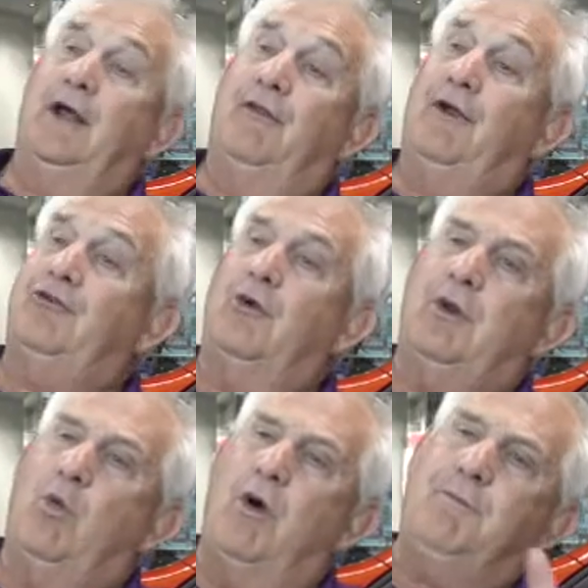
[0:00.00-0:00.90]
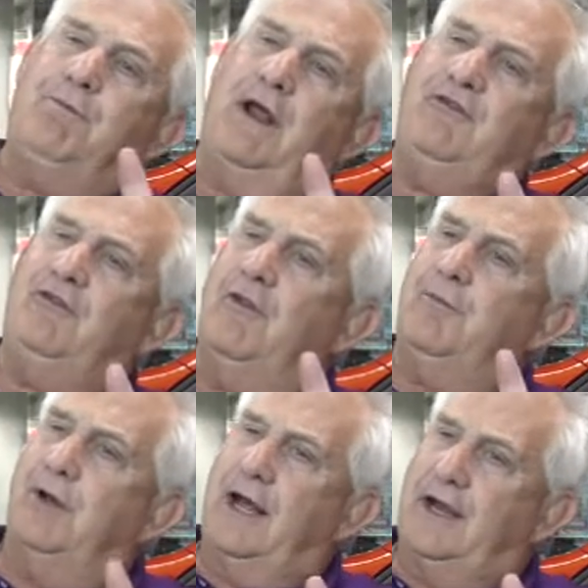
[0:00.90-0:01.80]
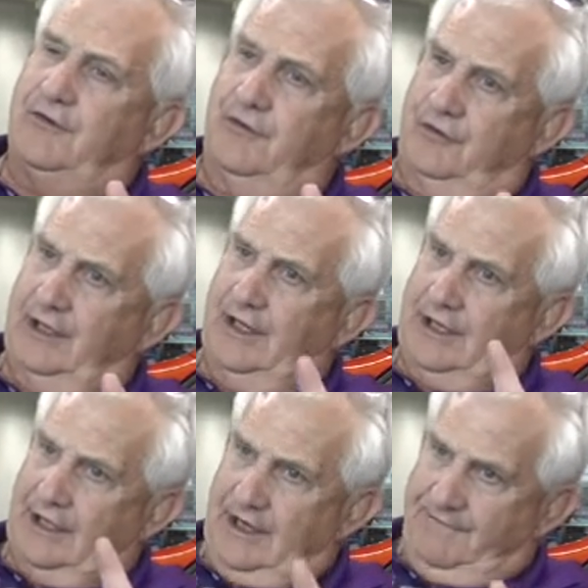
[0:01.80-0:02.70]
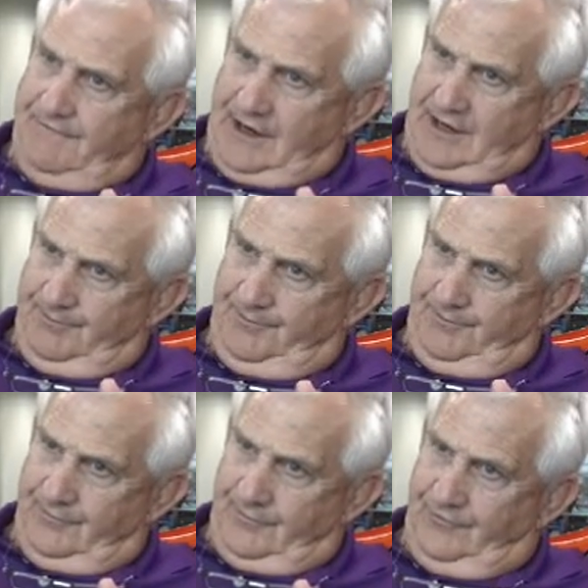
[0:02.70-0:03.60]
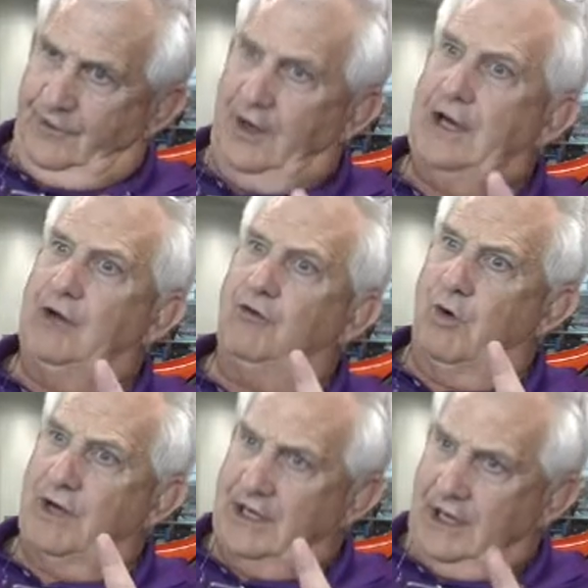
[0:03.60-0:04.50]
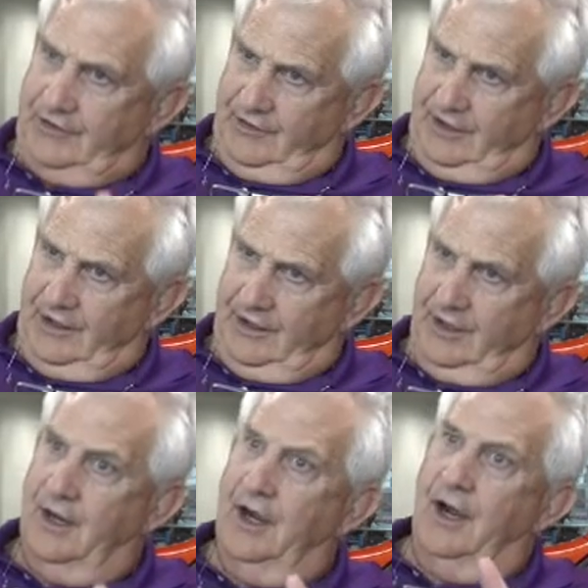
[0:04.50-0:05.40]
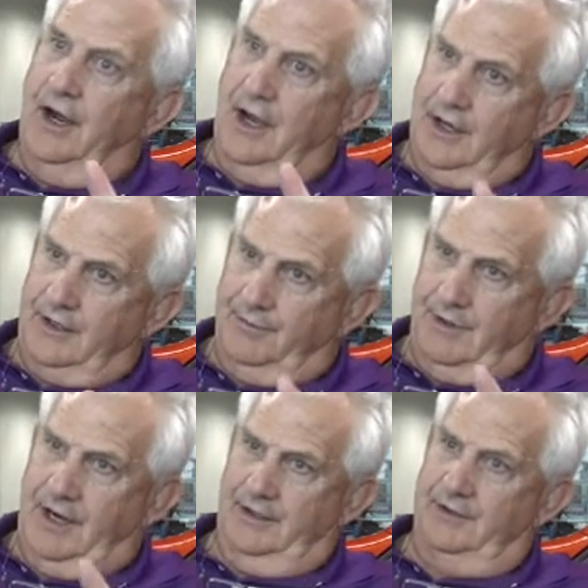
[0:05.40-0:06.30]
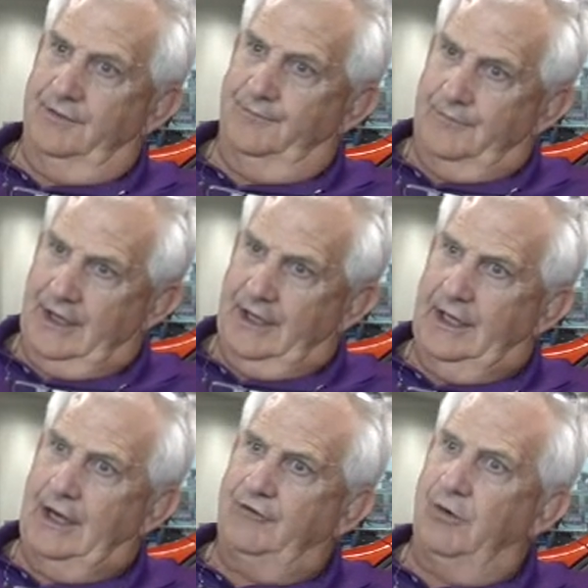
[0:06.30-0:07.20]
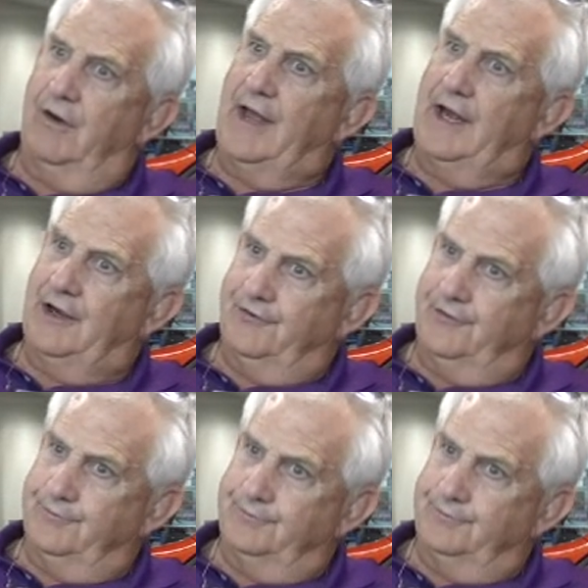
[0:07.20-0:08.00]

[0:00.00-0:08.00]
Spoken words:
There's only one place on the planet to get a key fob for a 2019 Honda Pilot. And guess where that is?